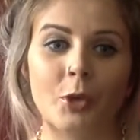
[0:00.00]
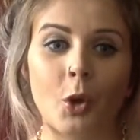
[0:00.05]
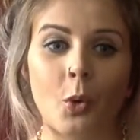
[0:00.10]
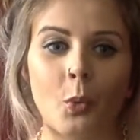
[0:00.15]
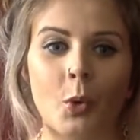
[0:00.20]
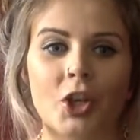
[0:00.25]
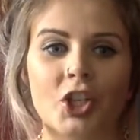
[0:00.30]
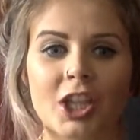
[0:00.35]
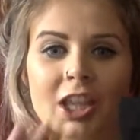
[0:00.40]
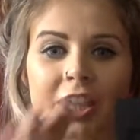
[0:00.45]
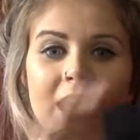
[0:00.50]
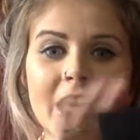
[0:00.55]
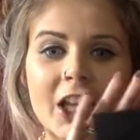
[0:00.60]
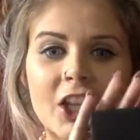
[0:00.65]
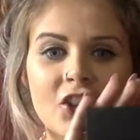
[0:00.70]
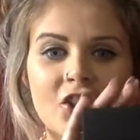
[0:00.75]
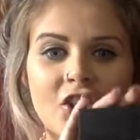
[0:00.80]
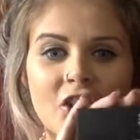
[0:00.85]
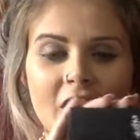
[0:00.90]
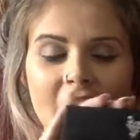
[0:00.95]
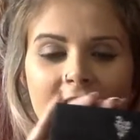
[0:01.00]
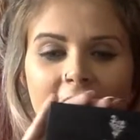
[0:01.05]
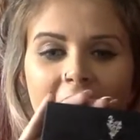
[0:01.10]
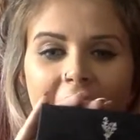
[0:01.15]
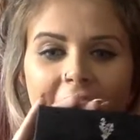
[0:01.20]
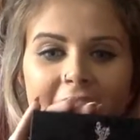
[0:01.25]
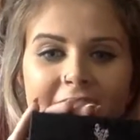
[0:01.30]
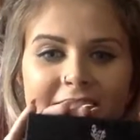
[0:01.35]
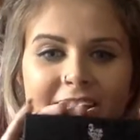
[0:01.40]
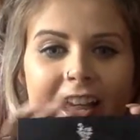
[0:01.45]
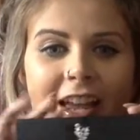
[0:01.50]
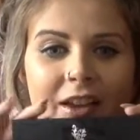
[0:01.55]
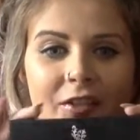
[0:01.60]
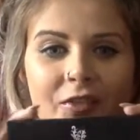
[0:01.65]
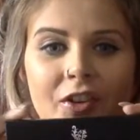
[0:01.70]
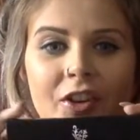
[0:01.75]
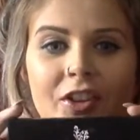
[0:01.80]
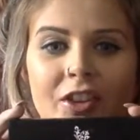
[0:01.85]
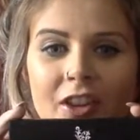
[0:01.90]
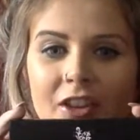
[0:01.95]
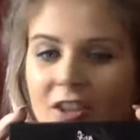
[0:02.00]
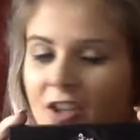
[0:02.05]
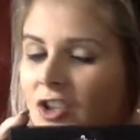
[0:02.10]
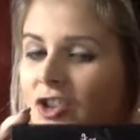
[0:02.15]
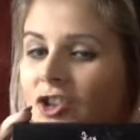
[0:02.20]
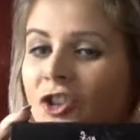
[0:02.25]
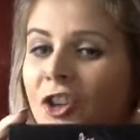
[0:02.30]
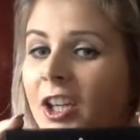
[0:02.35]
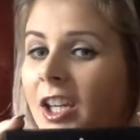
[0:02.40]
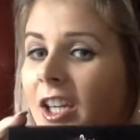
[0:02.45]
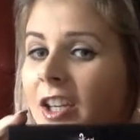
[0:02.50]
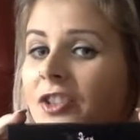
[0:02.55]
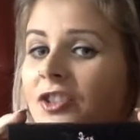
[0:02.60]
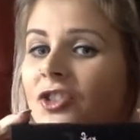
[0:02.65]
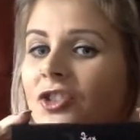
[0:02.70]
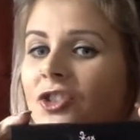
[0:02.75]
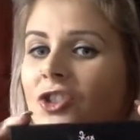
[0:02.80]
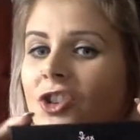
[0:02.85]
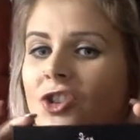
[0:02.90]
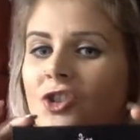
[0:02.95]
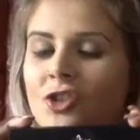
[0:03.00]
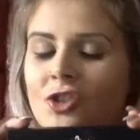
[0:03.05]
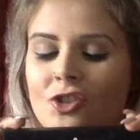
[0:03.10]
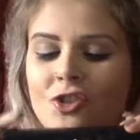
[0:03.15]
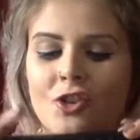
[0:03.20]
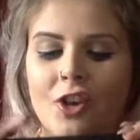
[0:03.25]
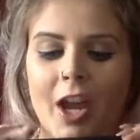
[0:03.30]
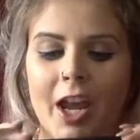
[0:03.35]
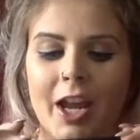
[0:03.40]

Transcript: which literally has everything that you need to do